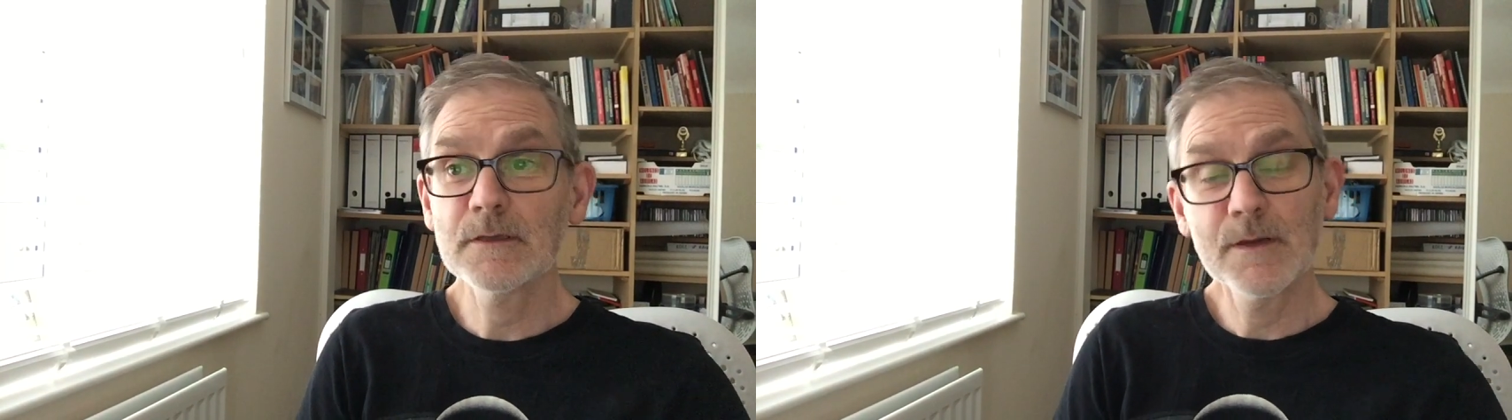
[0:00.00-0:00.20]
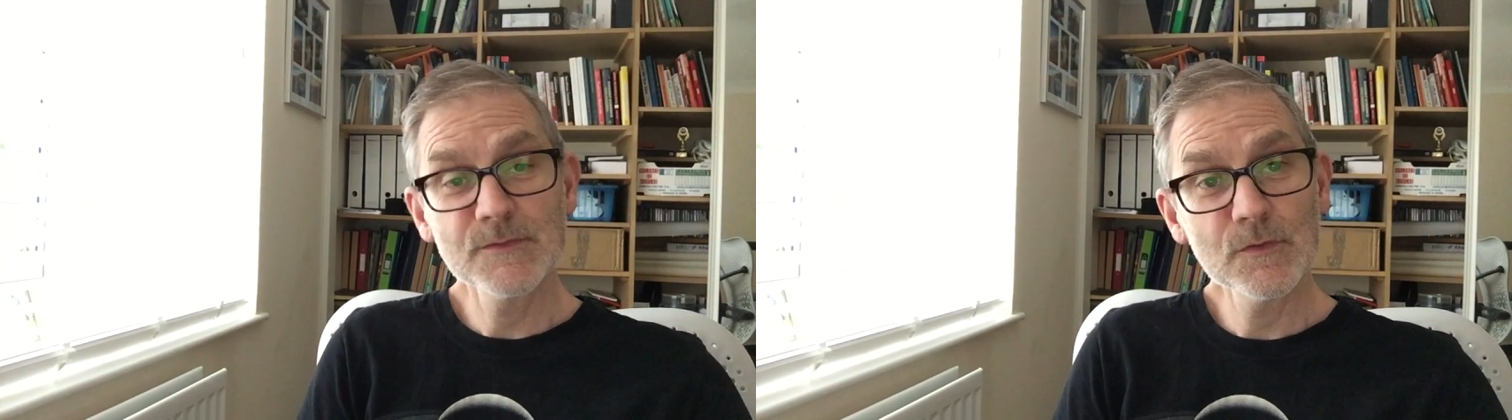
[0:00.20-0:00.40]

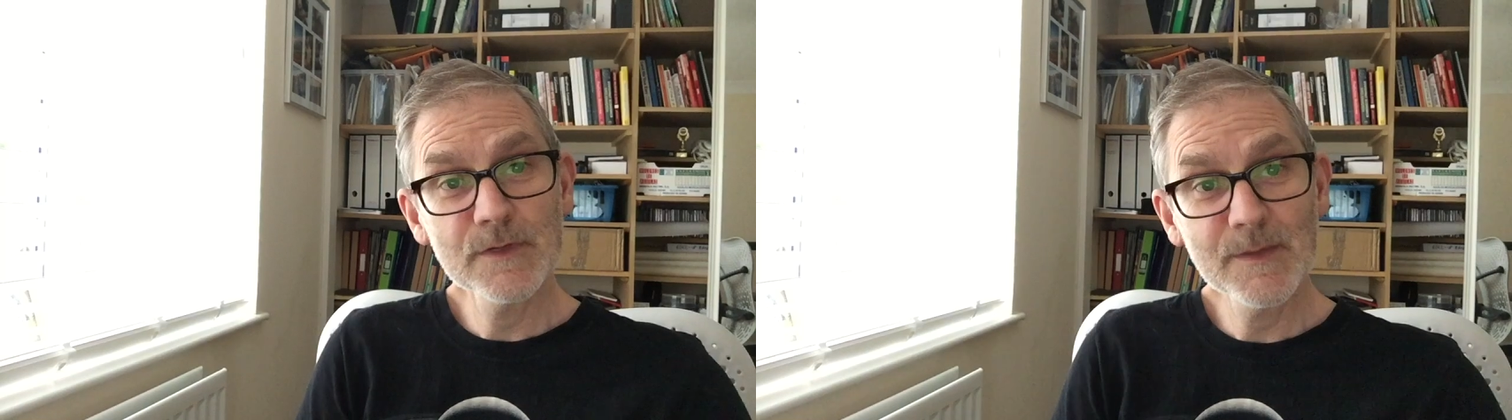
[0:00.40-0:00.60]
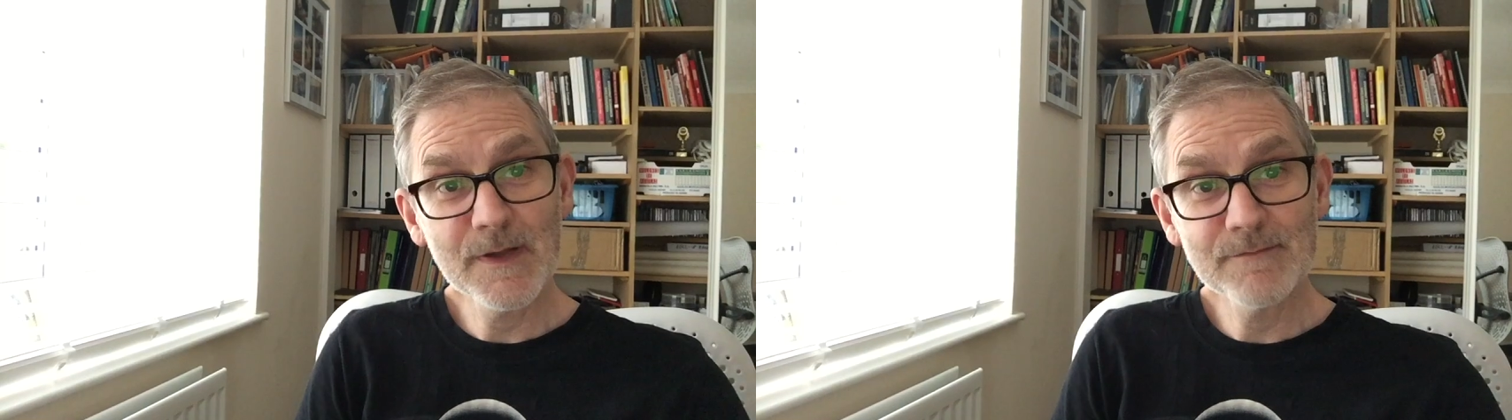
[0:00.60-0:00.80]
I'm
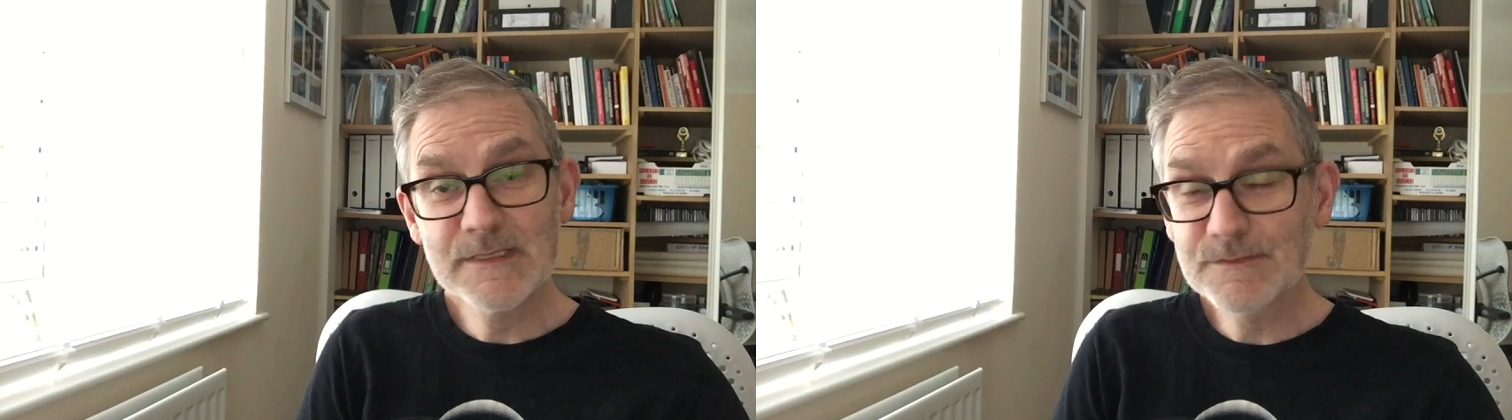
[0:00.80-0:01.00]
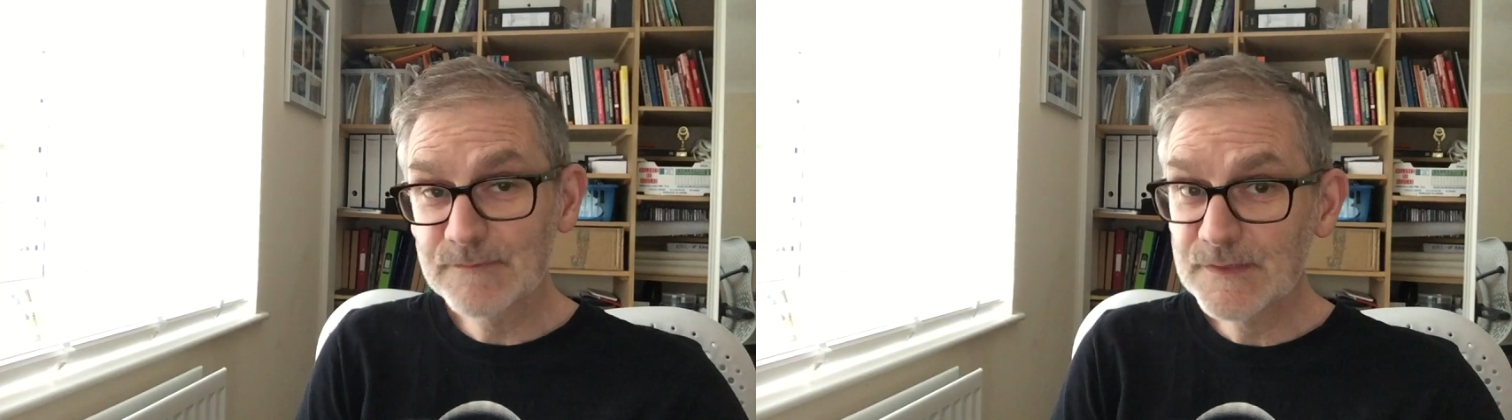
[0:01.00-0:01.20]
talking about
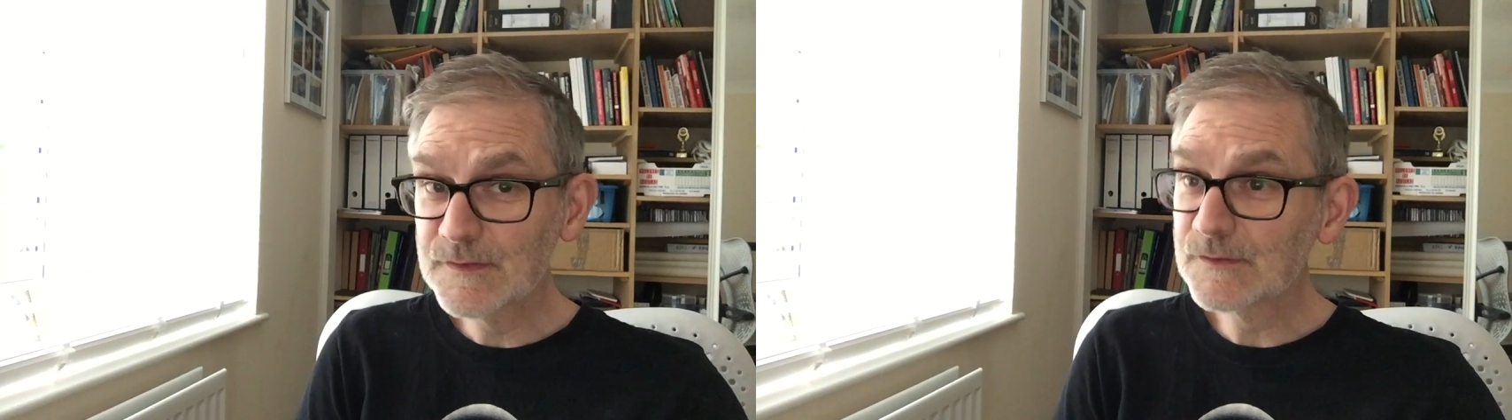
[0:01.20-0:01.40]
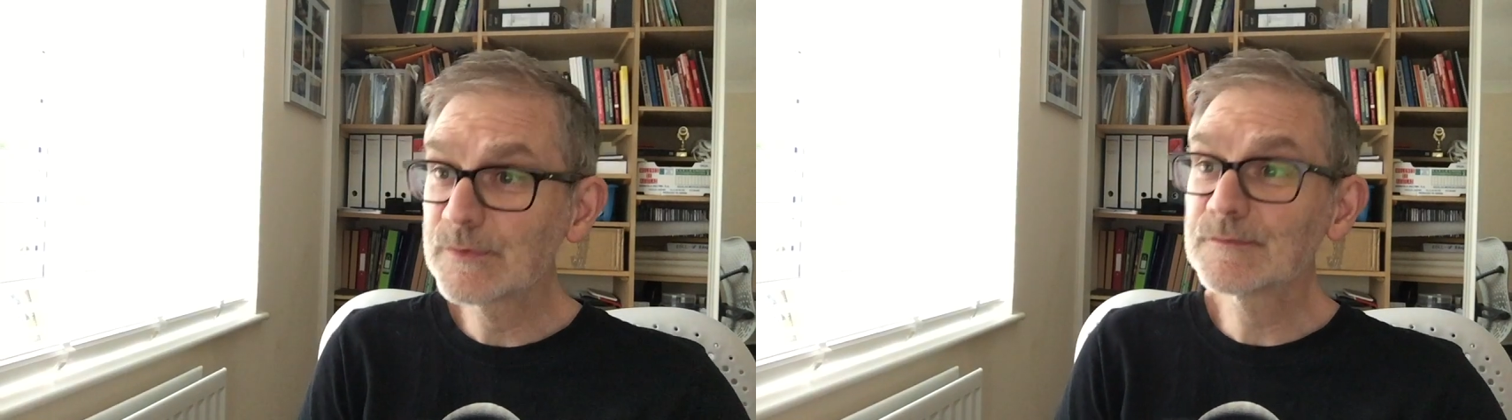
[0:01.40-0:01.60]
recent
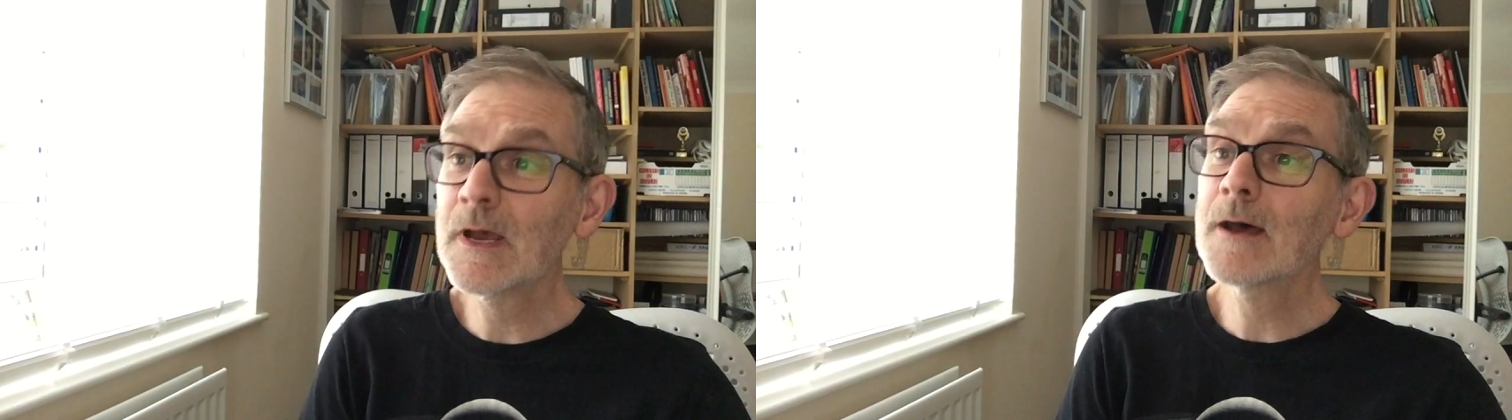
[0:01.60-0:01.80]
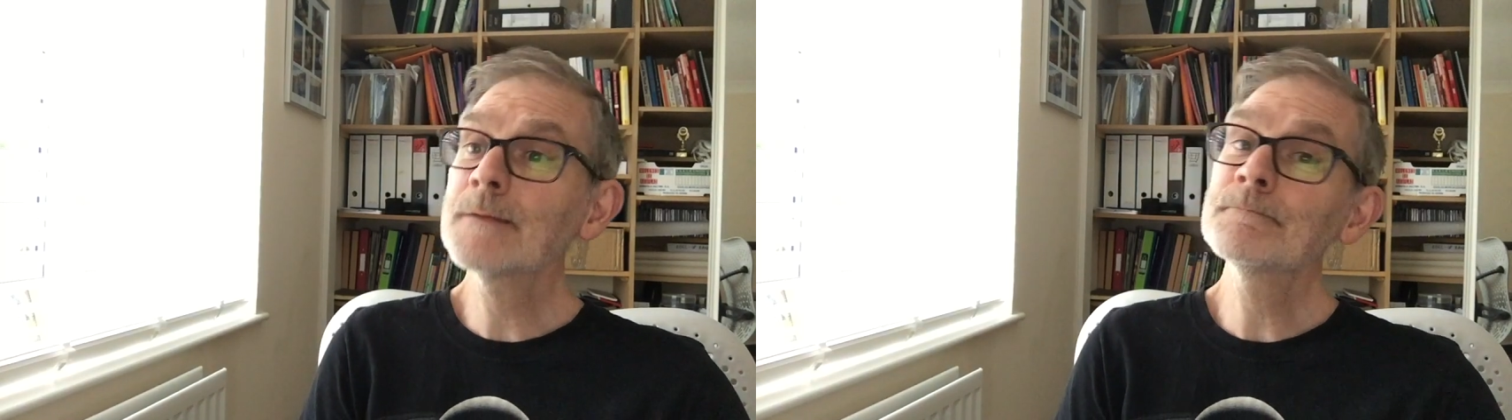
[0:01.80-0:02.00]
research we've
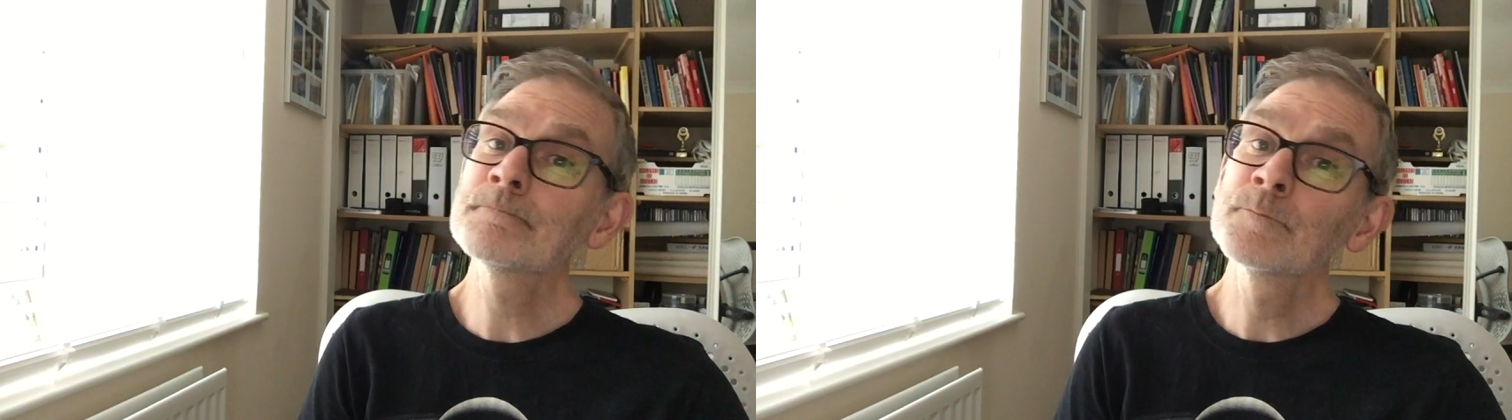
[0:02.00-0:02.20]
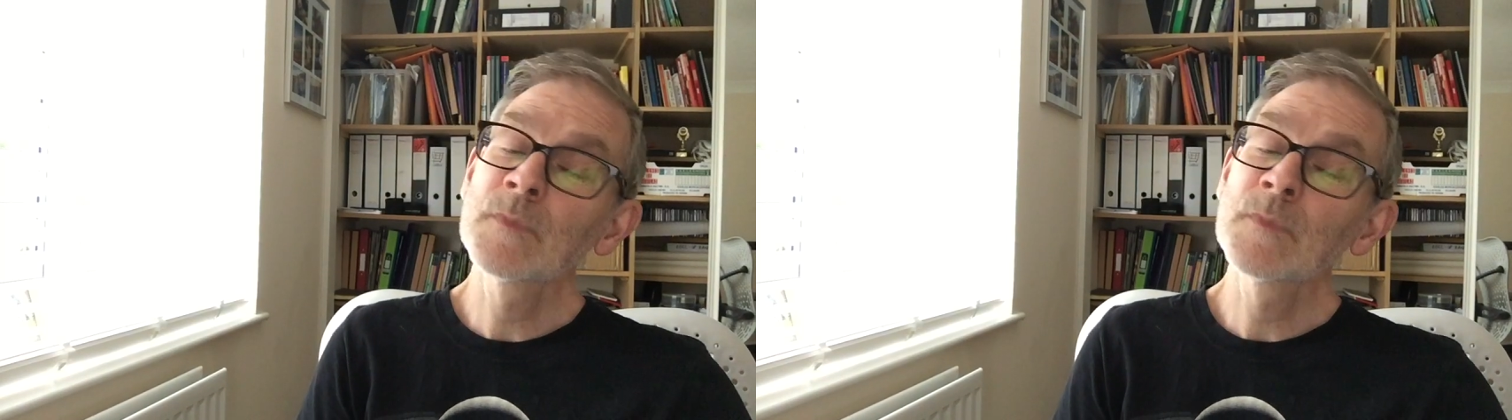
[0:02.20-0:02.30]
done,